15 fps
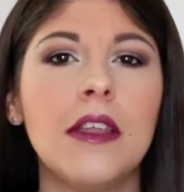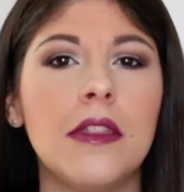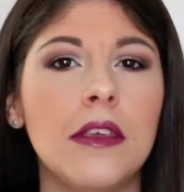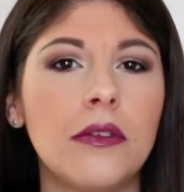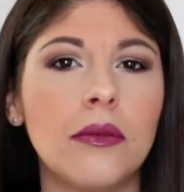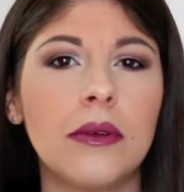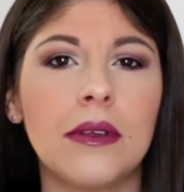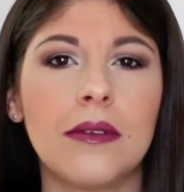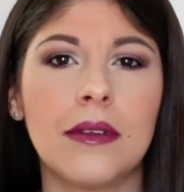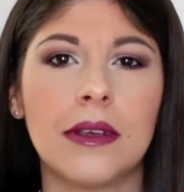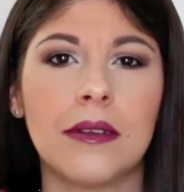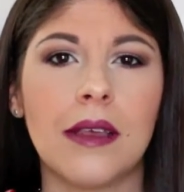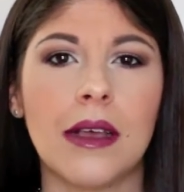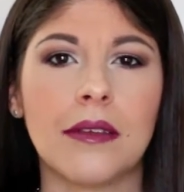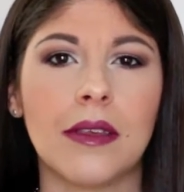This one does the
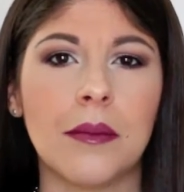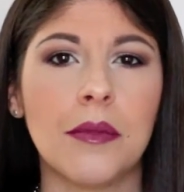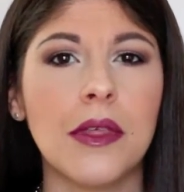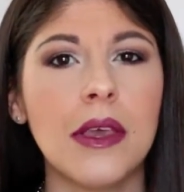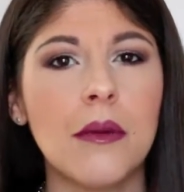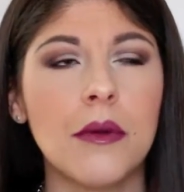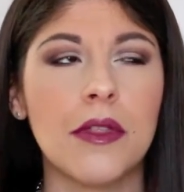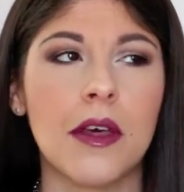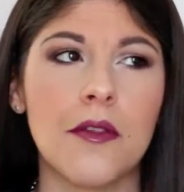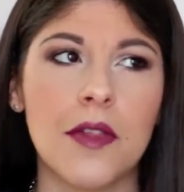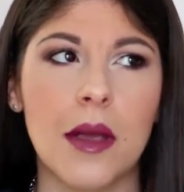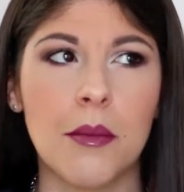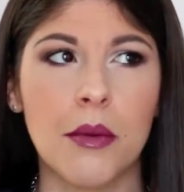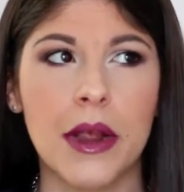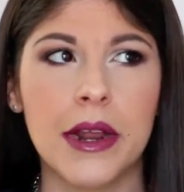exact same thing without
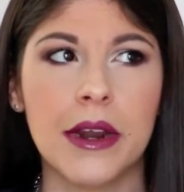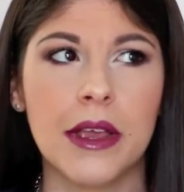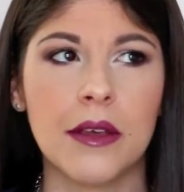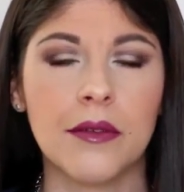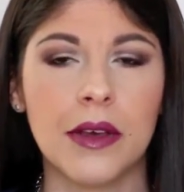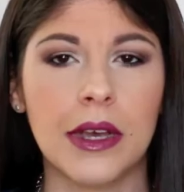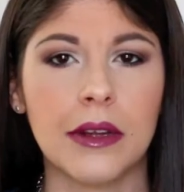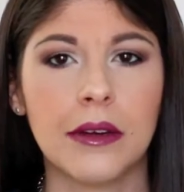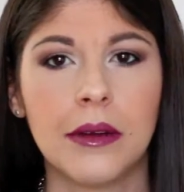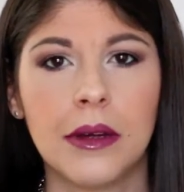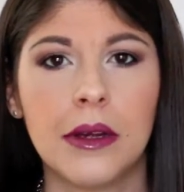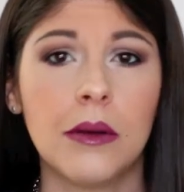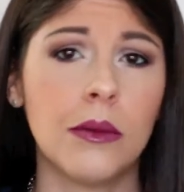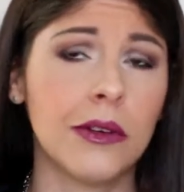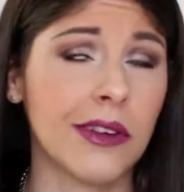that brightening effect,
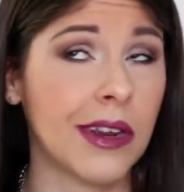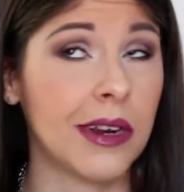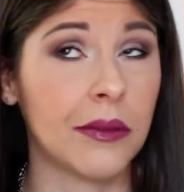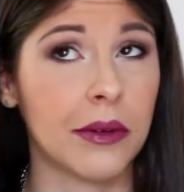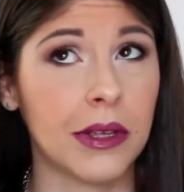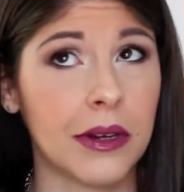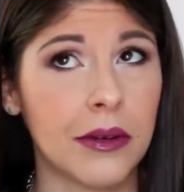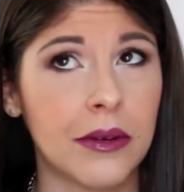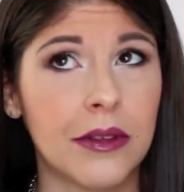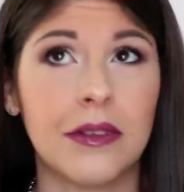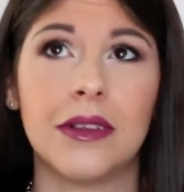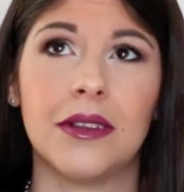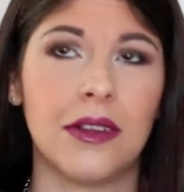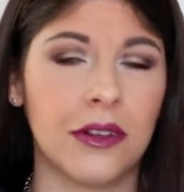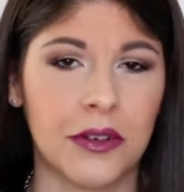which I didn't really notice
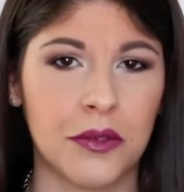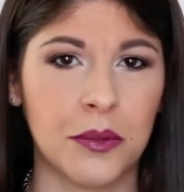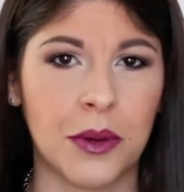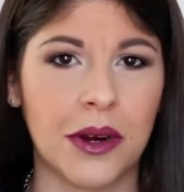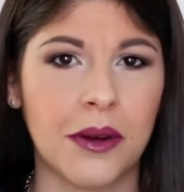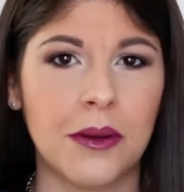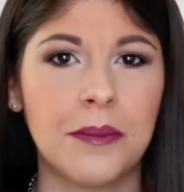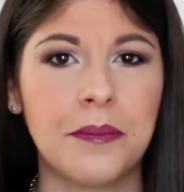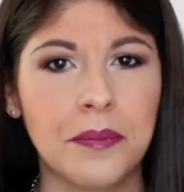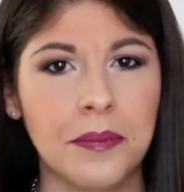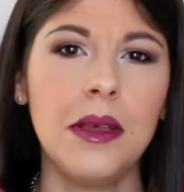in Touch of Sparkle.